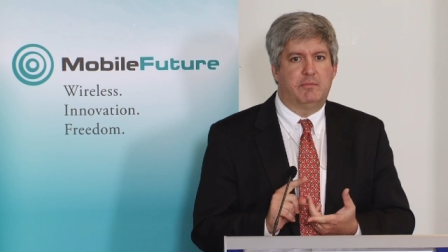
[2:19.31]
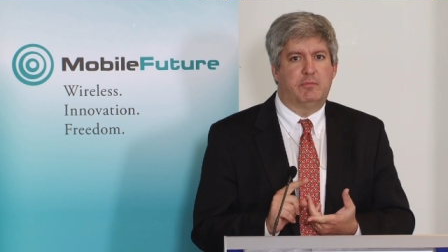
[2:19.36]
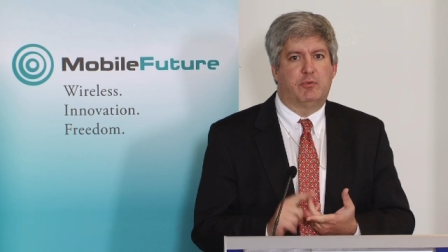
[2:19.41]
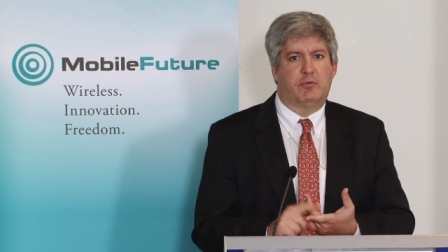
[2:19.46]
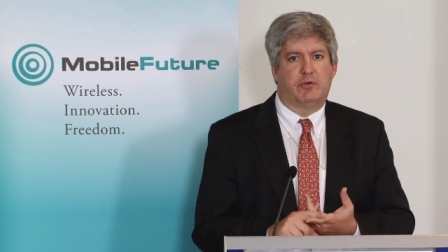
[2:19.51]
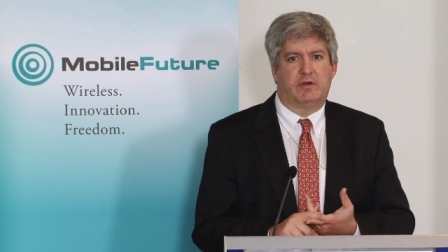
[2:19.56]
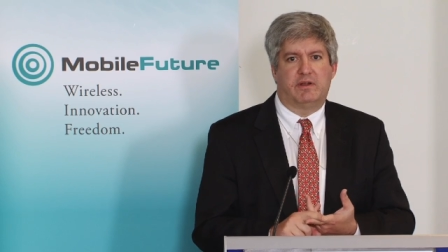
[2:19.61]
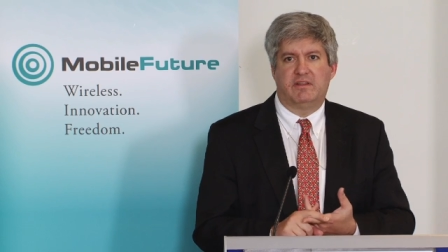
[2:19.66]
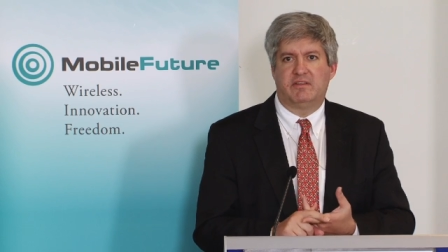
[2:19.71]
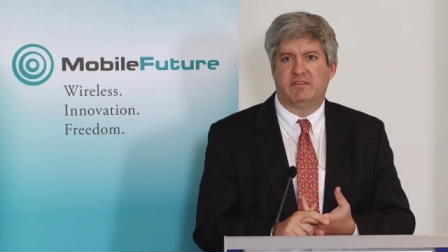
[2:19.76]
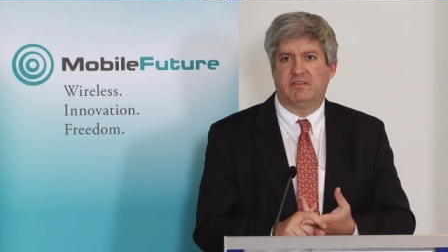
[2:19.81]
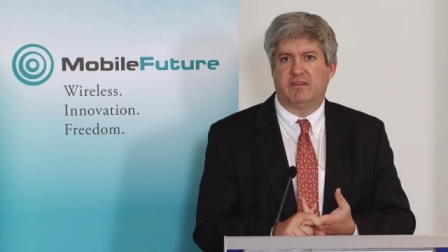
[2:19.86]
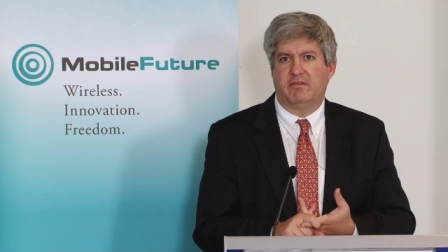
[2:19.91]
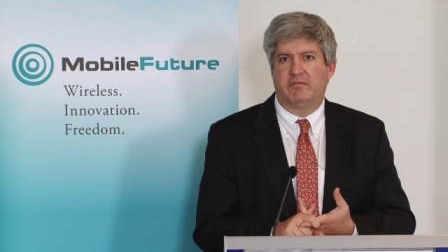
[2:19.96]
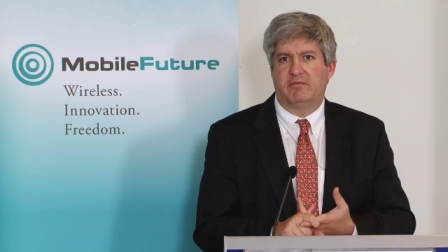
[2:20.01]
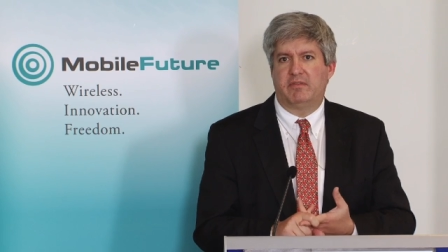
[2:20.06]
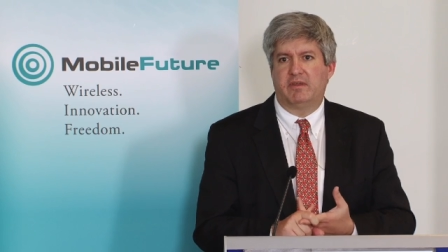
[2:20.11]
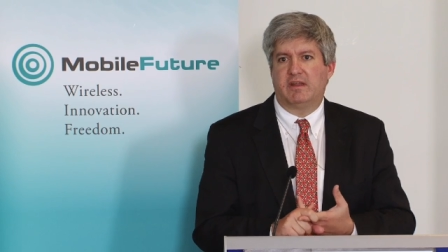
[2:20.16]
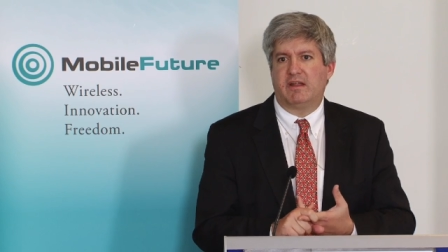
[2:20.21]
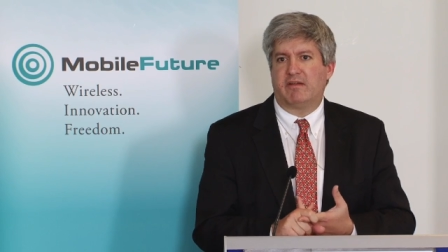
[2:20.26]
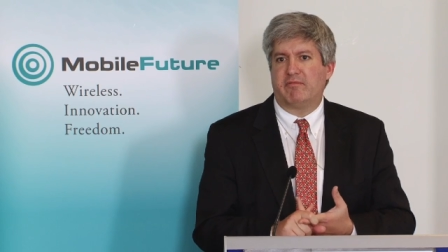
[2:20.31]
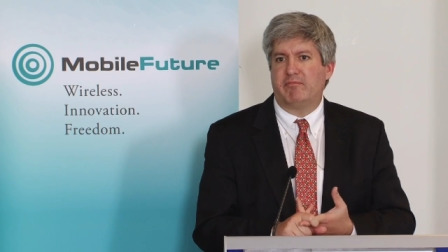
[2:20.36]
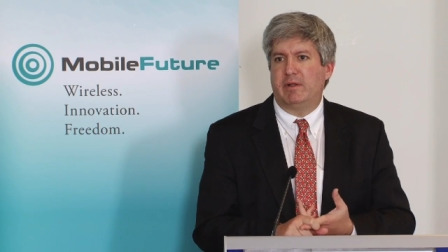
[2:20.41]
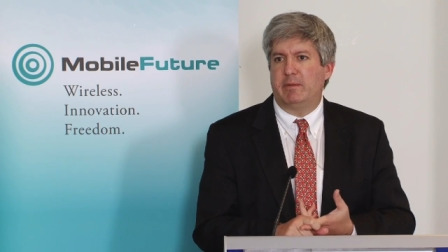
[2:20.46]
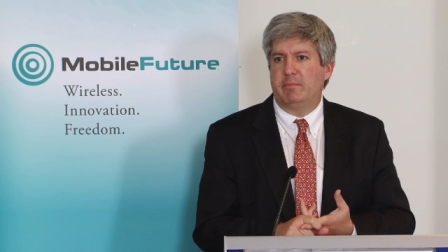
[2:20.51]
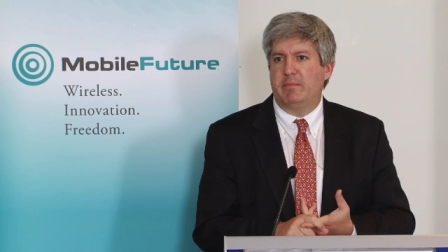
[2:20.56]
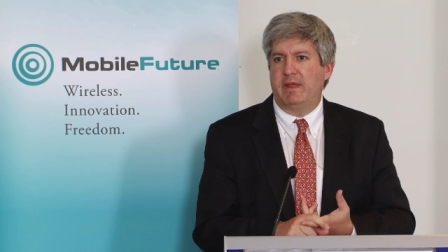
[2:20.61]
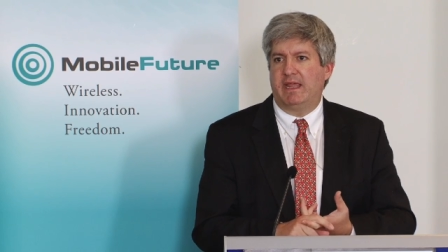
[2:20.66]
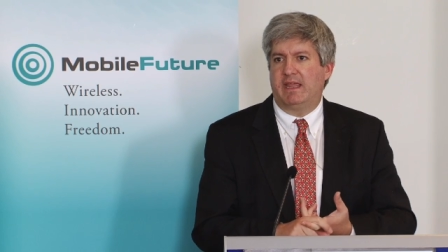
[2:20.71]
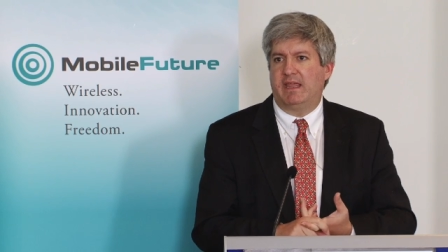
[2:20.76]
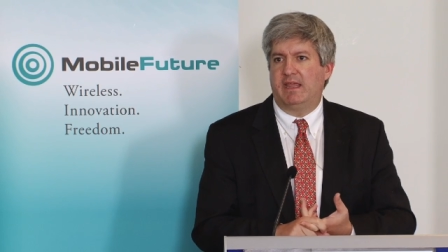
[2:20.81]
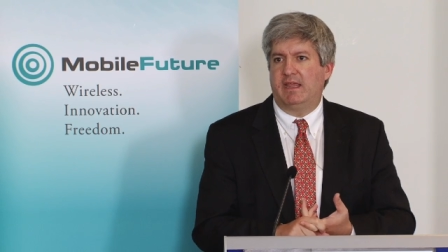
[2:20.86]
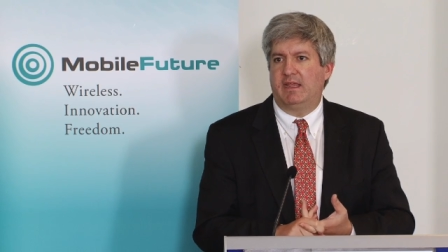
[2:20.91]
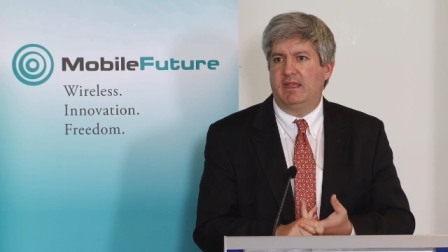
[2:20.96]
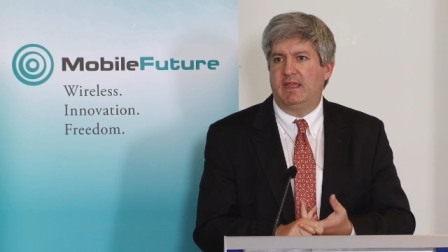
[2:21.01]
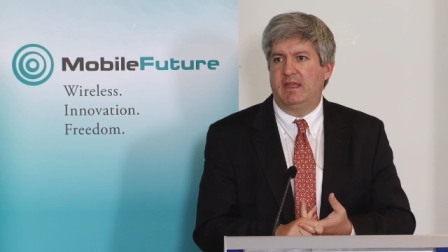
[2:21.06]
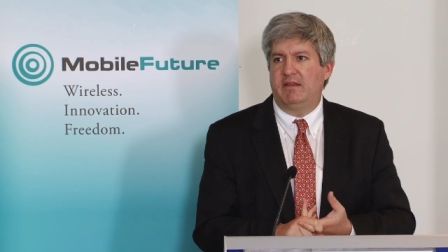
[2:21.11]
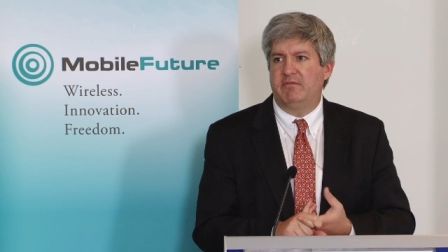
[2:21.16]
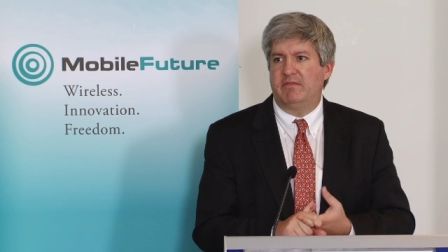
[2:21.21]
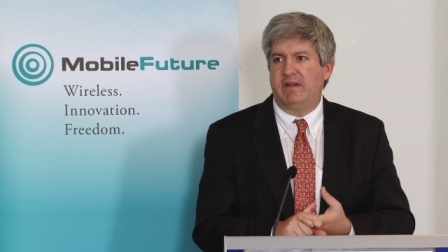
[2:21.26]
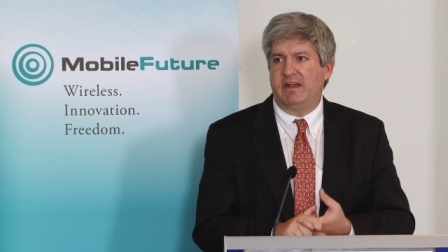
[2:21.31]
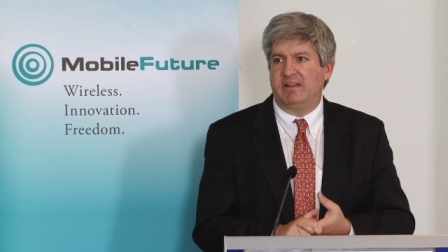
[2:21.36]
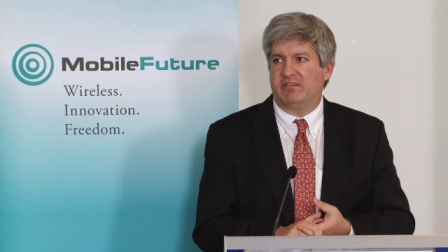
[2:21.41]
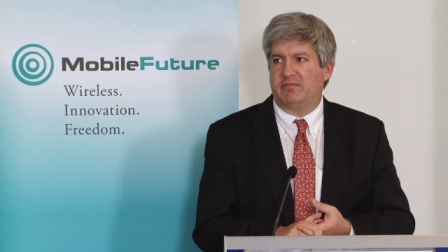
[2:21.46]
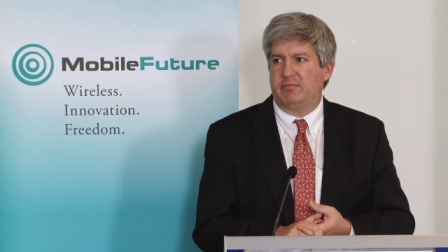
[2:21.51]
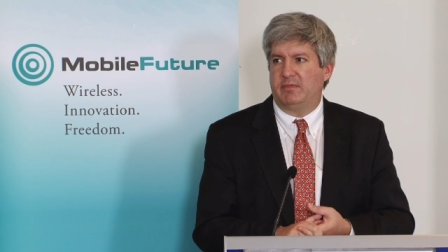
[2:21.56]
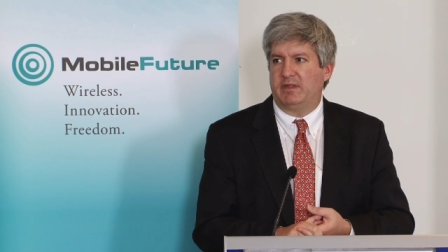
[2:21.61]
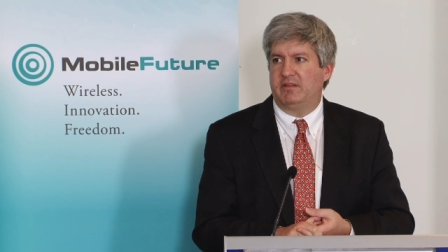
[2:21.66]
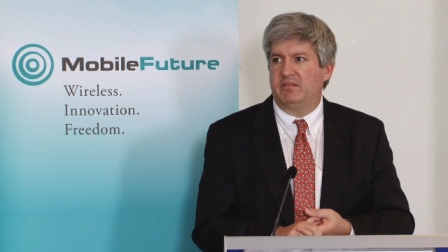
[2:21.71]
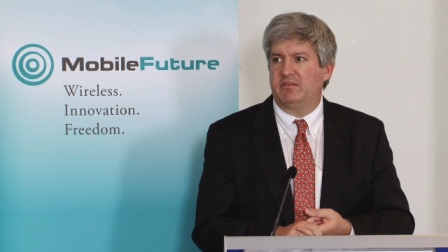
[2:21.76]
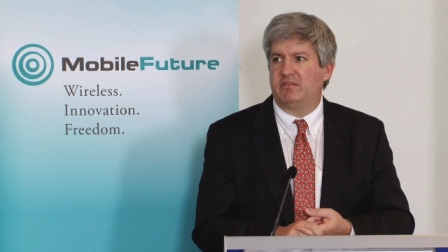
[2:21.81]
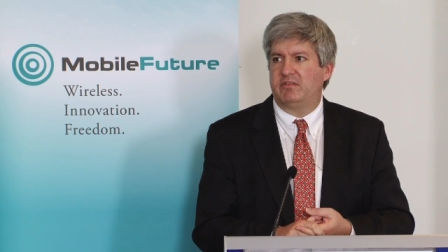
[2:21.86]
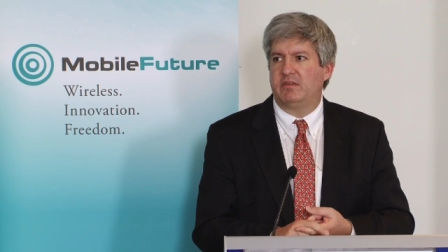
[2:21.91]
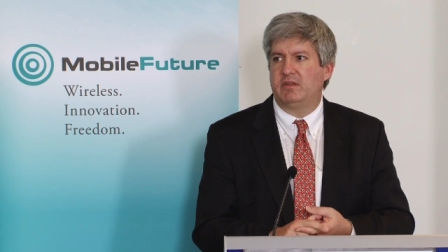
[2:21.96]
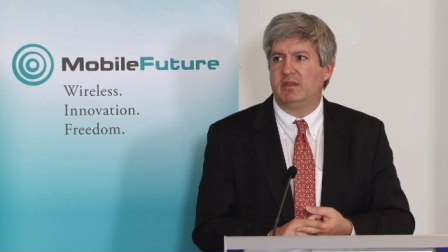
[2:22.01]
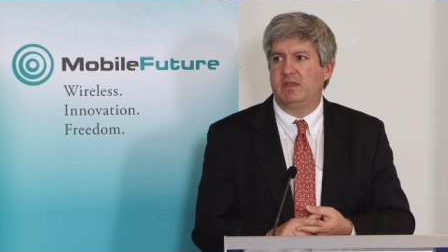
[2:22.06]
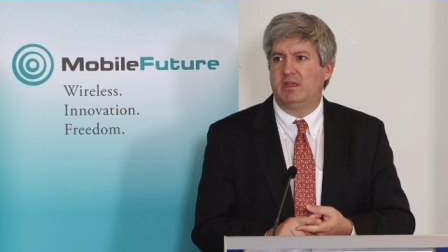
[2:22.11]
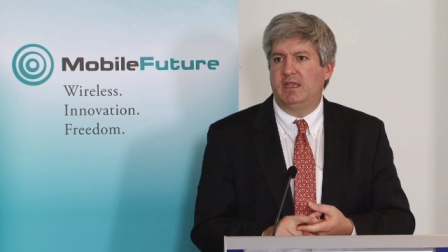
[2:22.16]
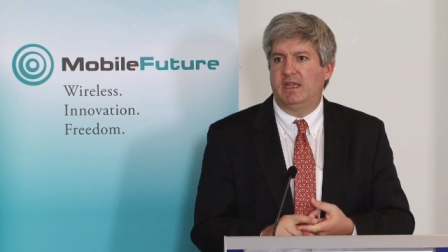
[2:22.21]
importance of the government making investments